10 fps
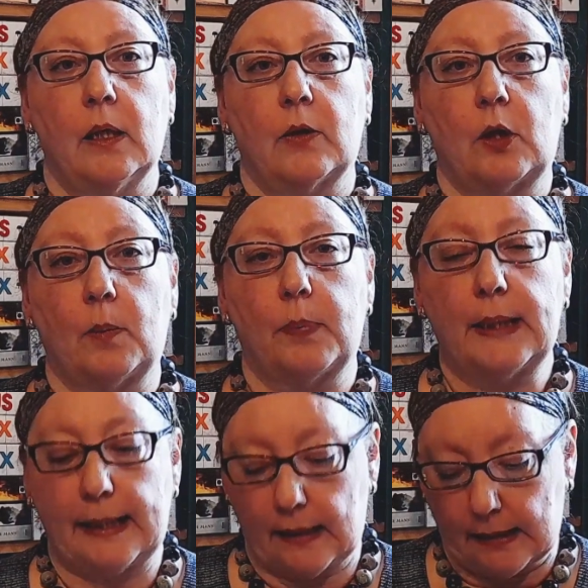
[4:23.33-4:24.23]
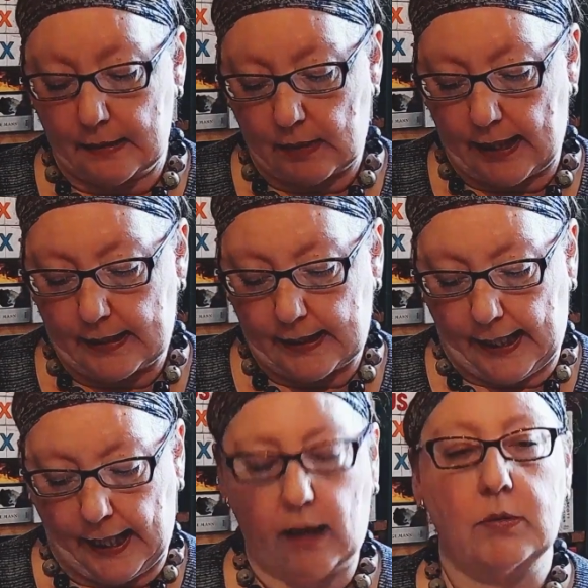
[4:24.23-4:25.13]
completely read
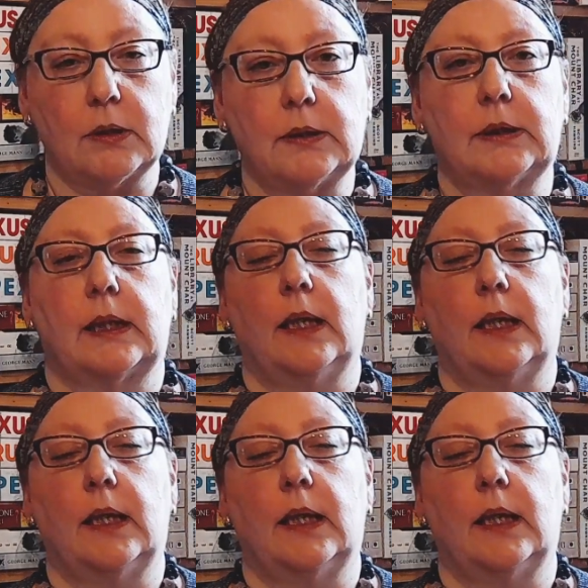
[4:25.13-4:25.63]
Harold.